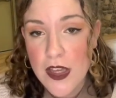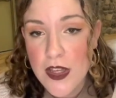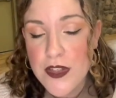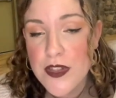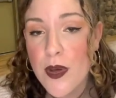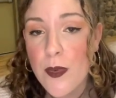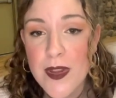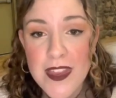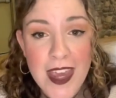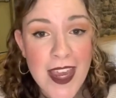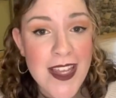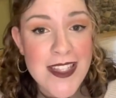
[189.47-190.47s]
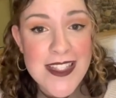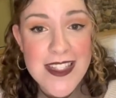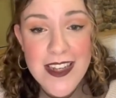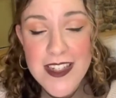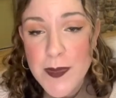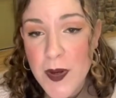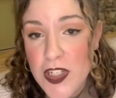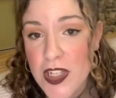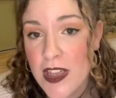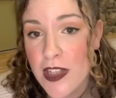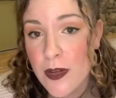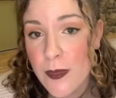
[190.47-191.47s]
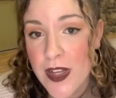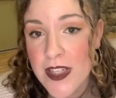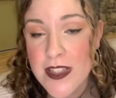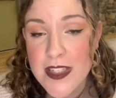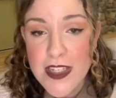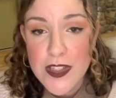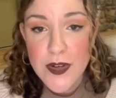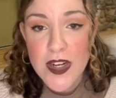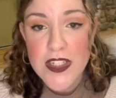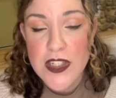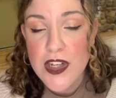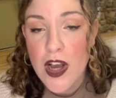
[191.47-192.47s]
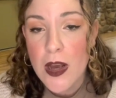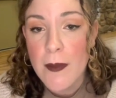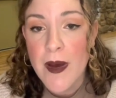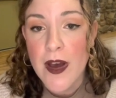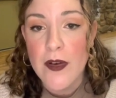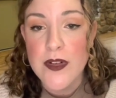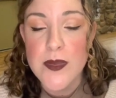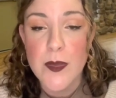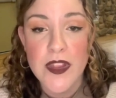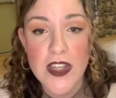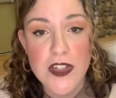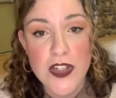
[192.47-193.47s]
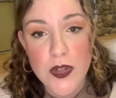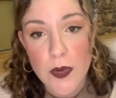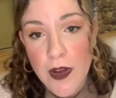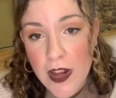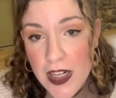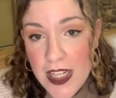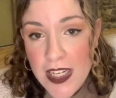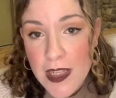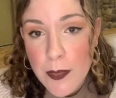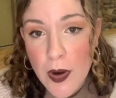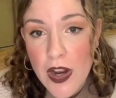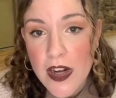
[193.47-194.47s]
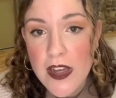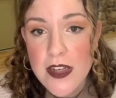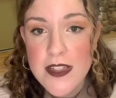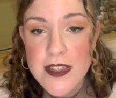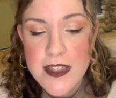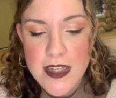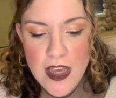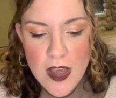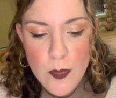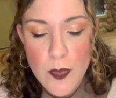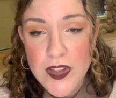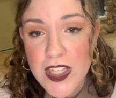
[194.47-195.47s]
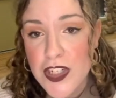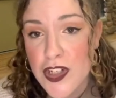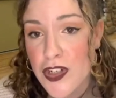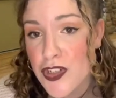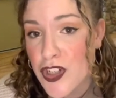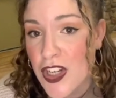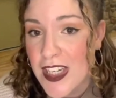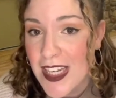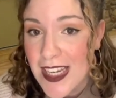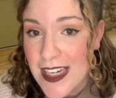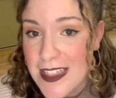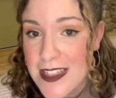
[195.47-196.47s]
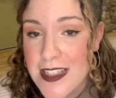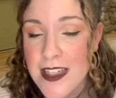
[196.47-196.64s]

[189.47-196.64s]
So with kids, especially little ones, it's great to talk about what they should do around cleaning products, what they should and shouldn't eat,